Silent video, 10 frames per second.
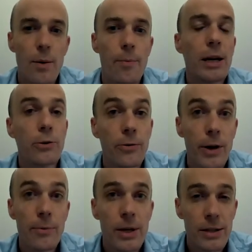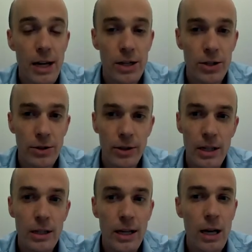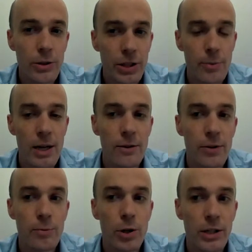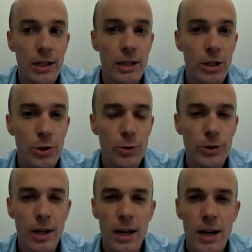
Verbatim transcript: microfragmentation in calcium and fibrotic tissues,